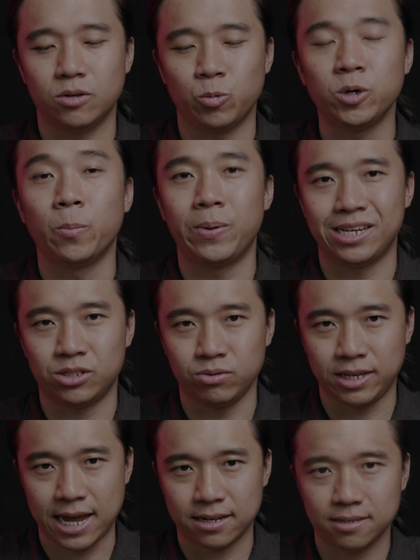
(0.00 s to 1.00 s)
wheelbase to
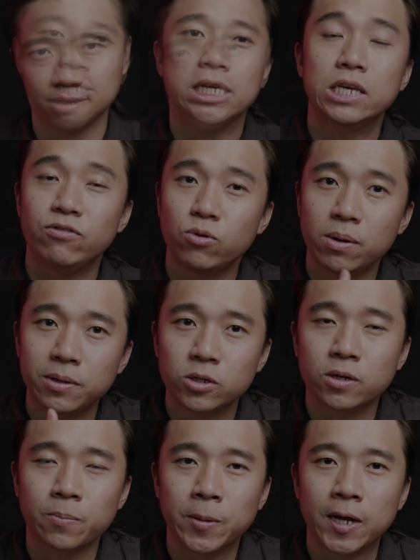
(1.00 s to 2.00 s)
get. If you want me to
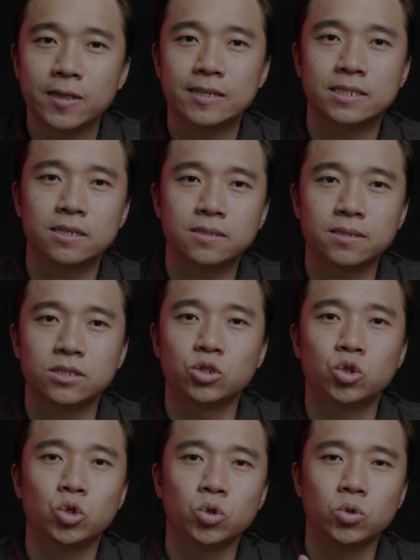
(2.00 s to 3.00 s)
compare this system
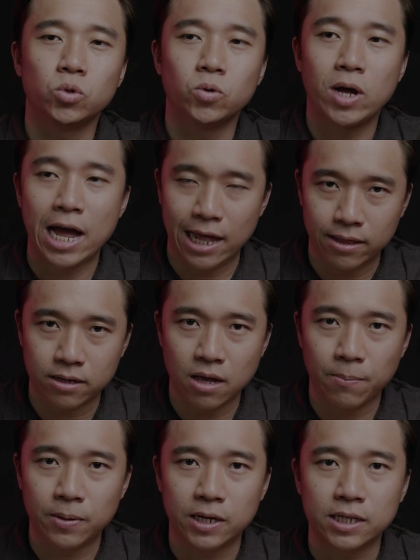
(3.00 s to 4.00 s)
to other
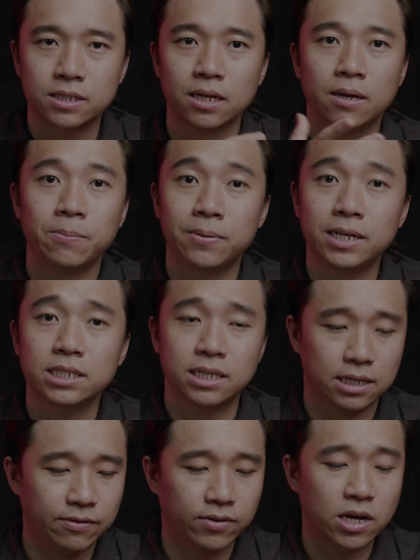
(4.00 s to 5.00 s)
companies, please
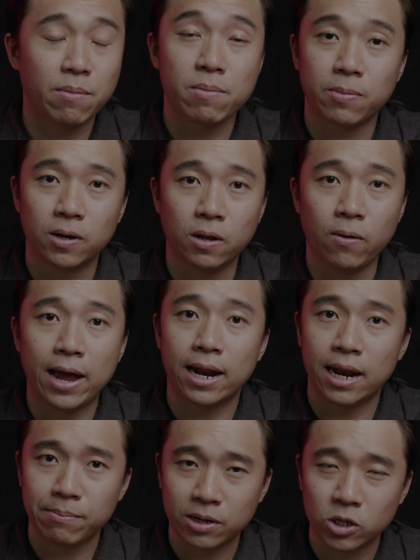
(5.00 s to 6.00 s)
leave a comment below
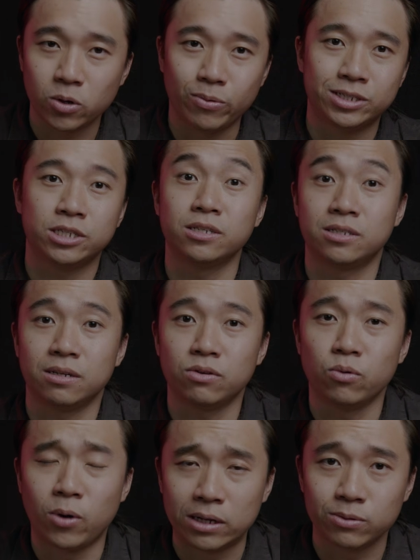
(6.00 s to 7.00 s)
and let me know which system
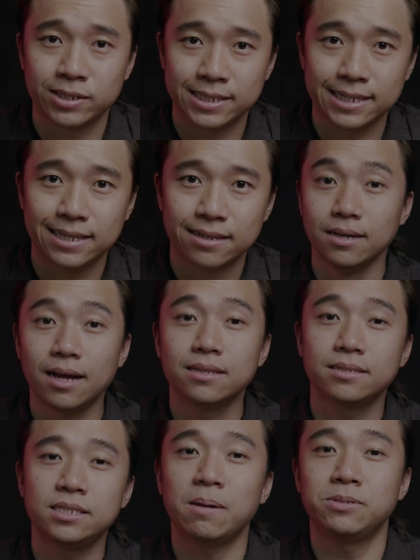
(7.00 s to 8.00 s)
you want to see. On
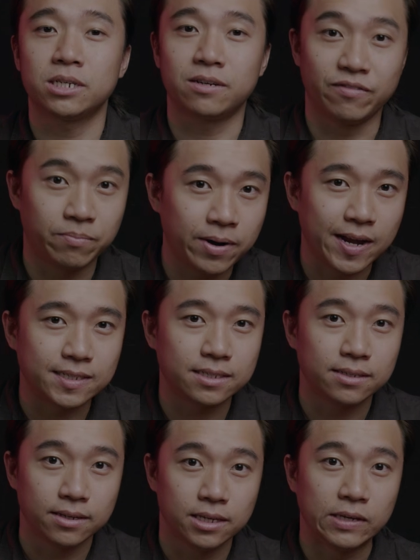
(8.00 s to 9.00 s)
the subject of
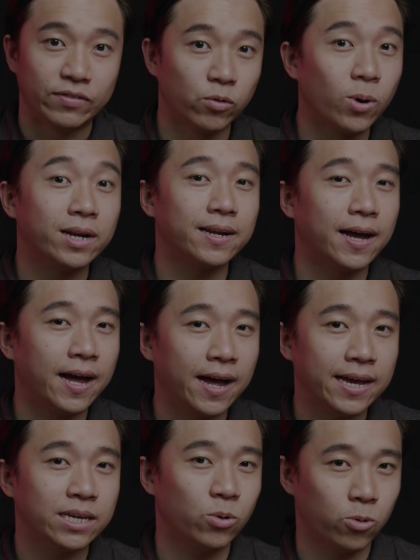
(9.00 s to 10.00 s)
price, if you want
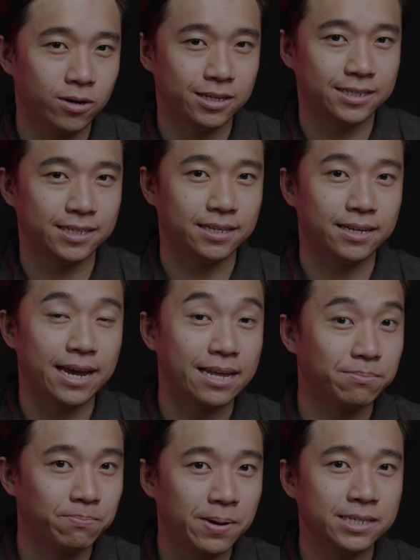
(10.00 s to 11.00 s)
high quality
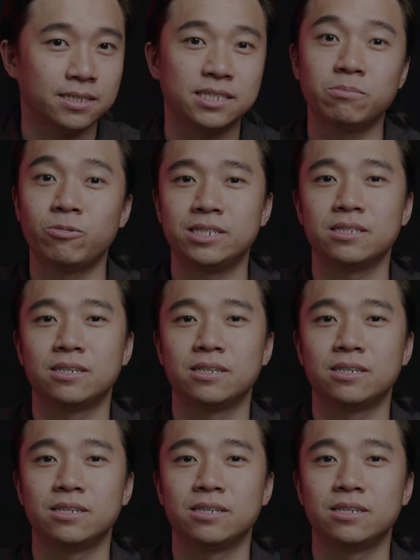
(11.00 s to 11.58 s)
and budget sim racing